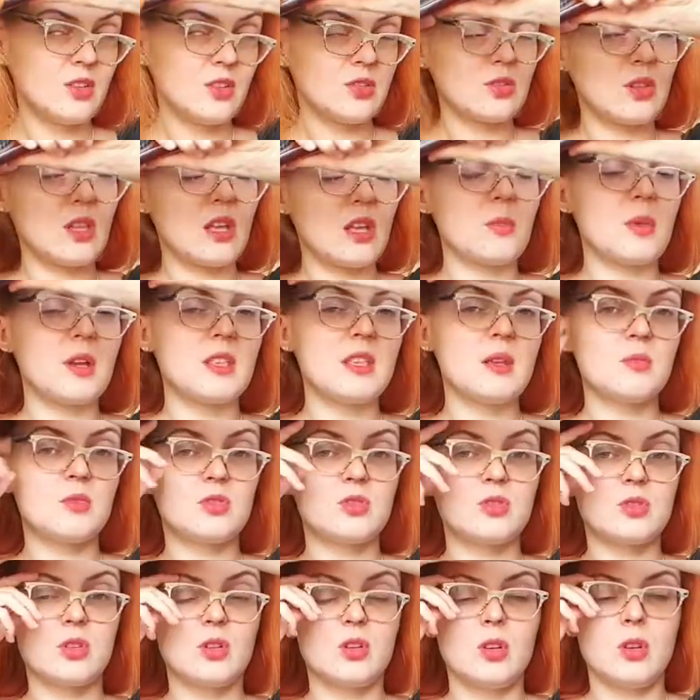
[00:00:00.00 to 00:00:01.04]
So like my name is
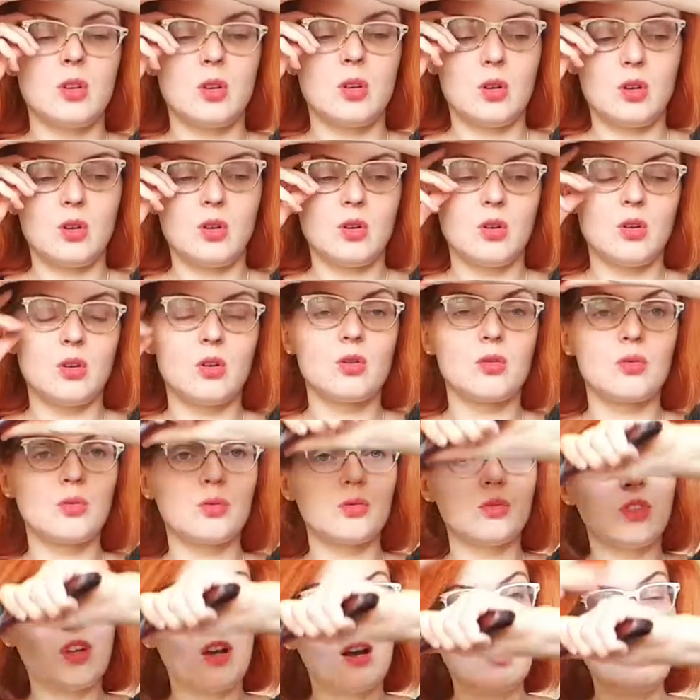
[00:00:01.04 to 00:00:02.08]

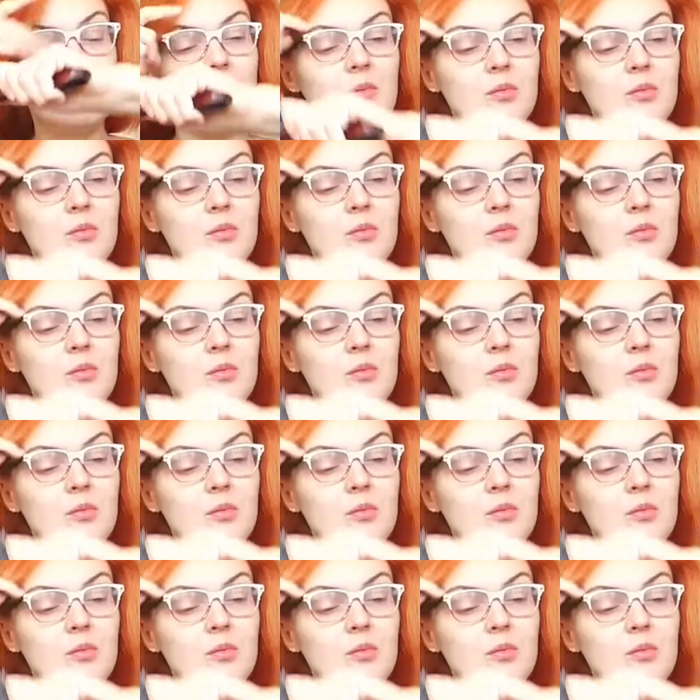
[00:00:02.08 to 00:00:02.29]
Ruta,